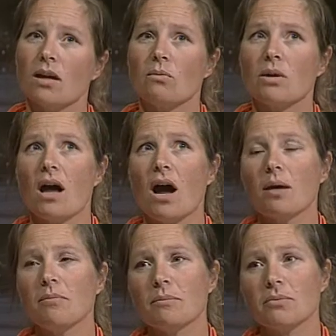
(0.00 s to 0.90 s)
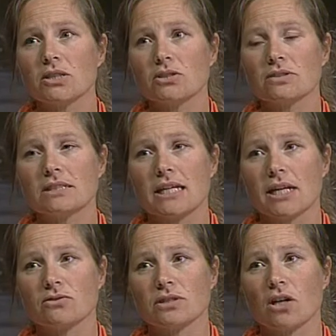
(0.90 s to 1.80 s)
Well, high blood pressure is
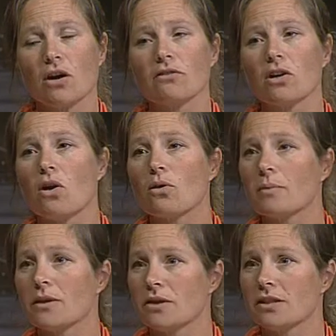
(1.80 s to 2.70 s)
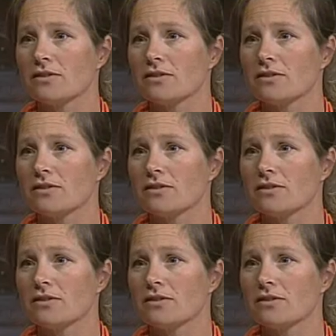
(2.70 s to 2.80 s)
dangerous over a long period of